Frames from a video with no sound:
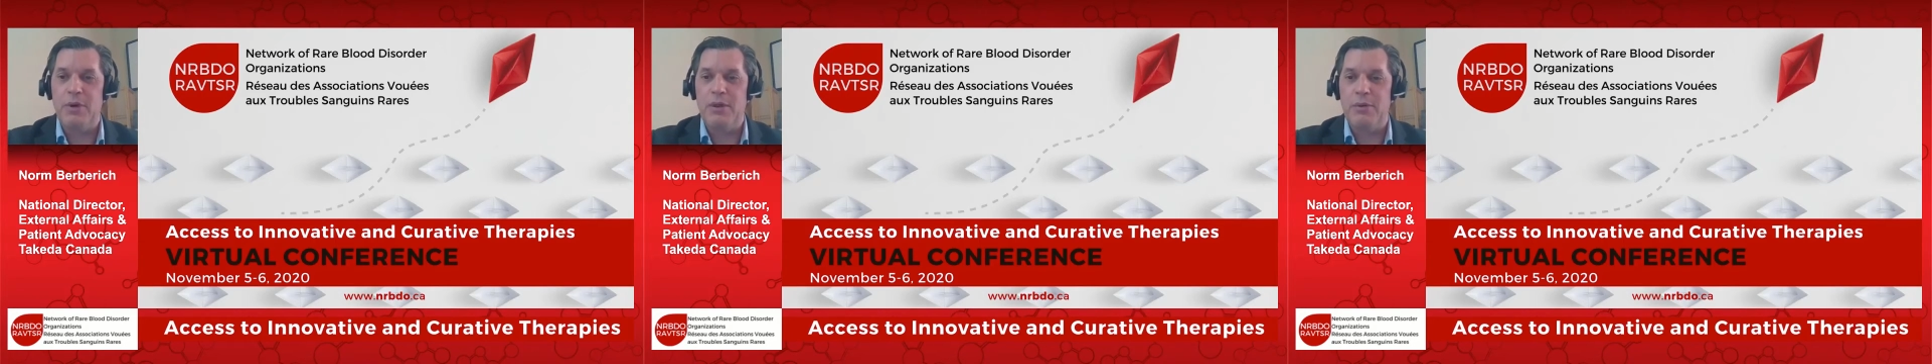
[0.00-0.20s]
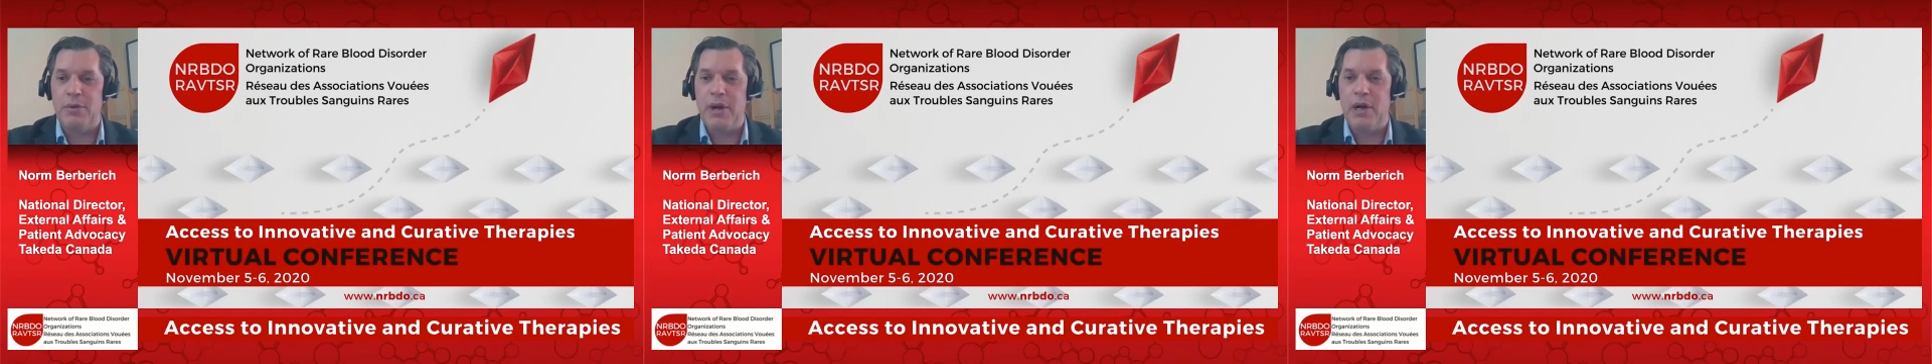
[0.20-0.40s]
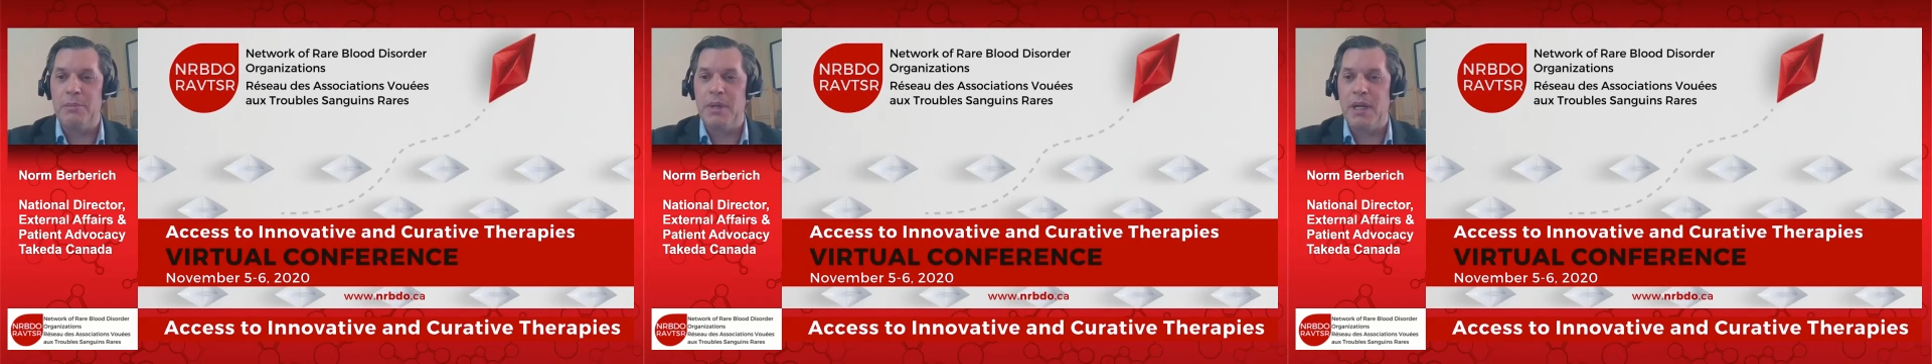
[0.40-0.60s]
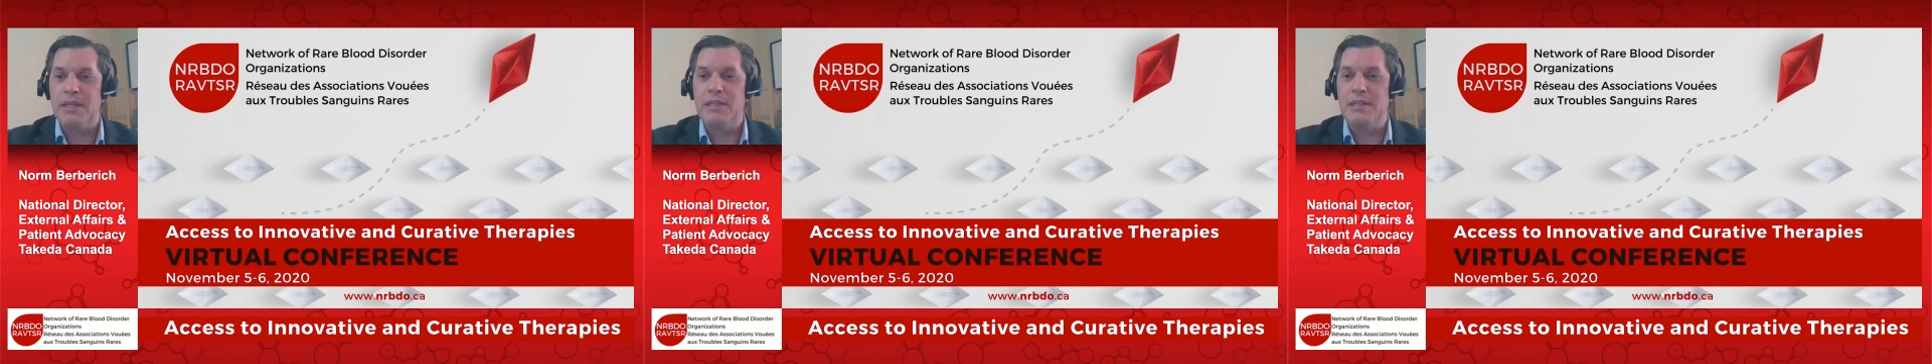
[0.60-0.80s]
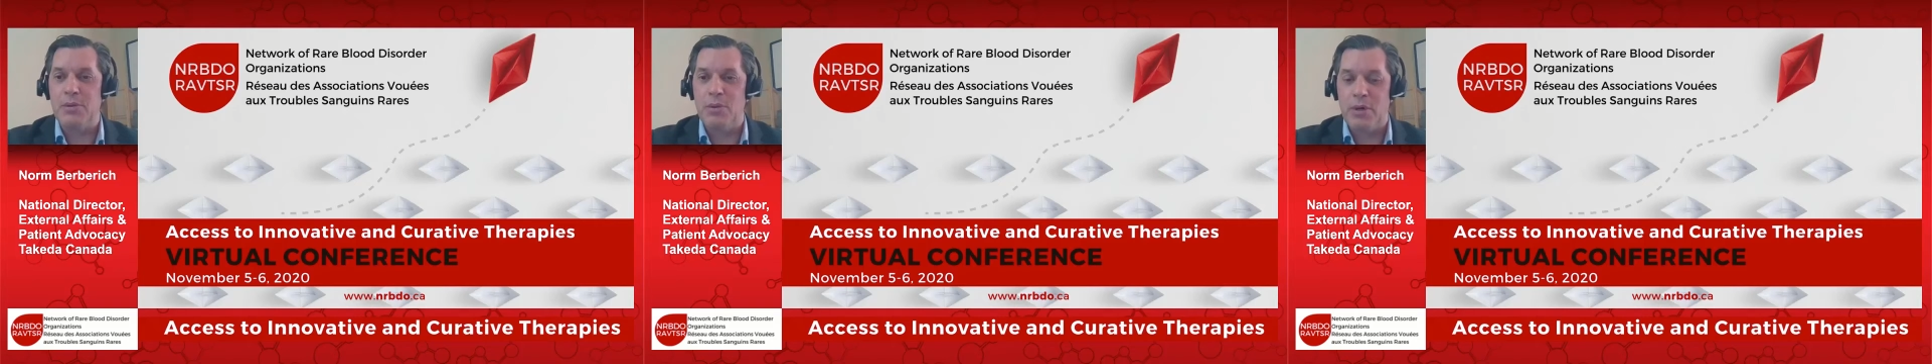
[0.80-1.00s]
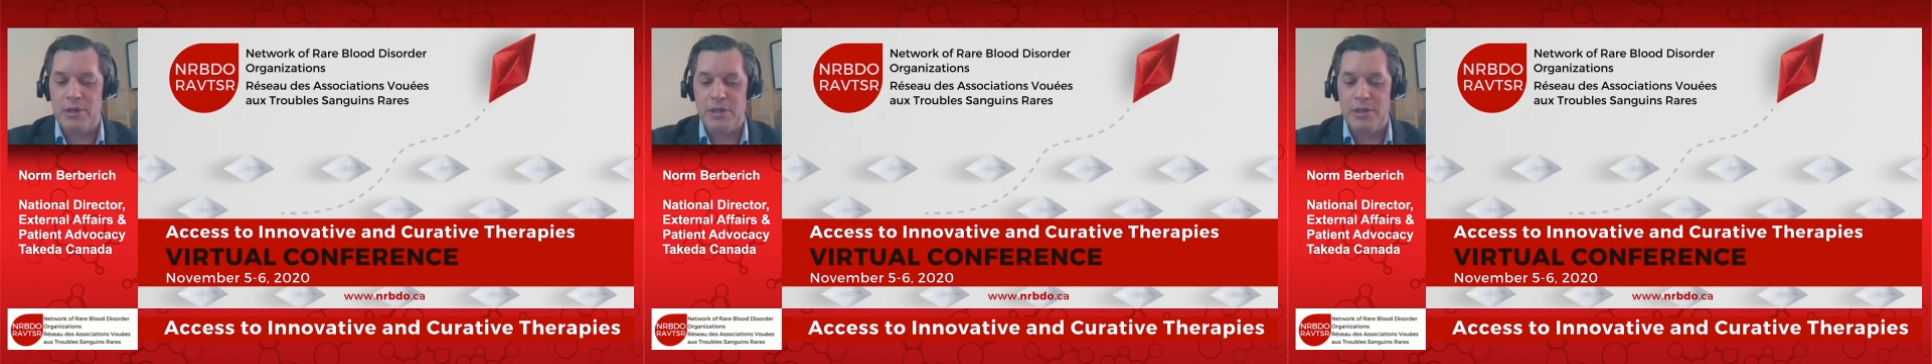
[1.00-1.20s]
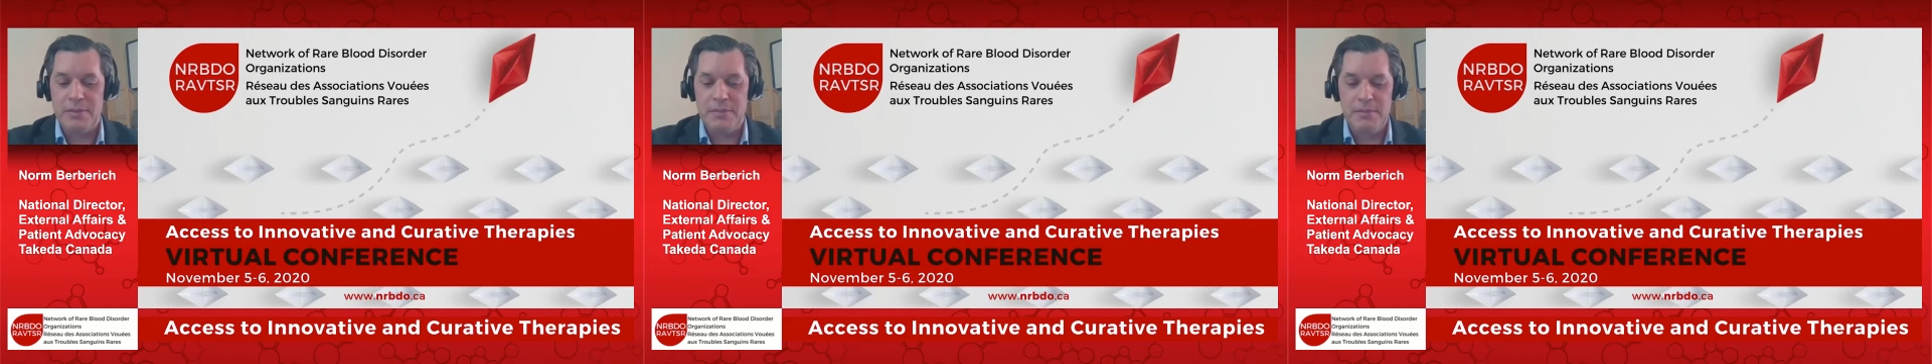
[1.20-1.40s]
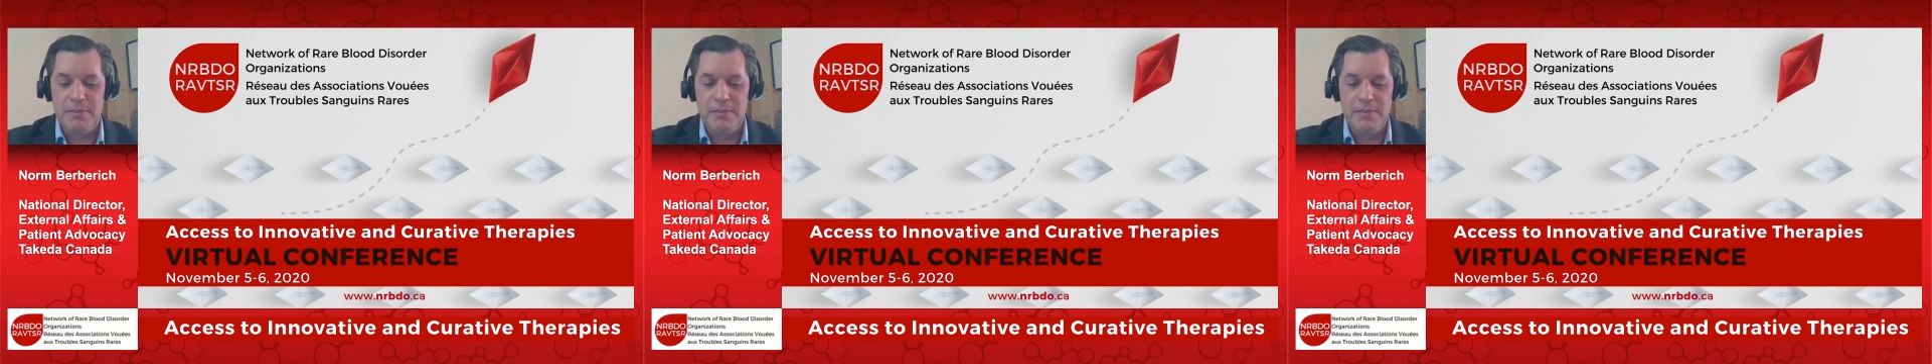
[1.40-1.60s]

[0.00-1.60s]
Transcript: with rare blood disorders.